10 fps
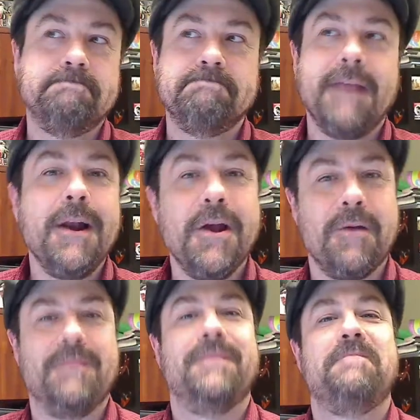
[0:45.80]
I don't
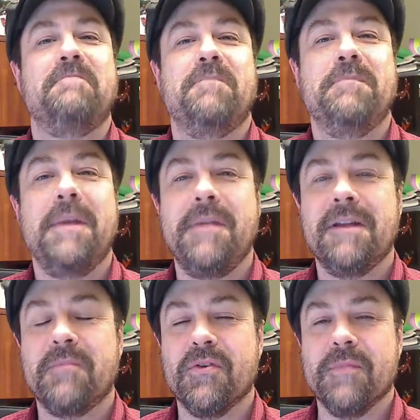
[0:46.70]
know, maybe
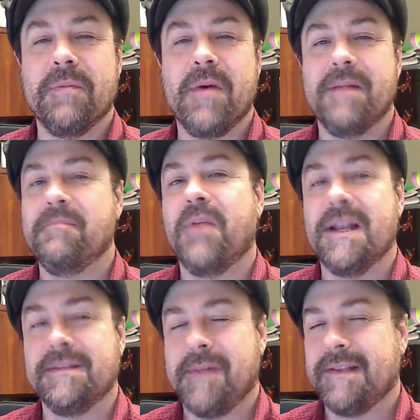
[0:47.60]
an improvement upon
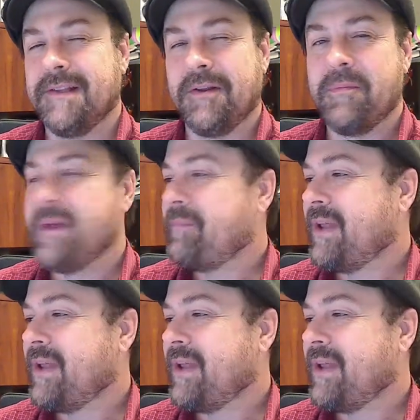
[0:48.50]
Brightspace a little bit.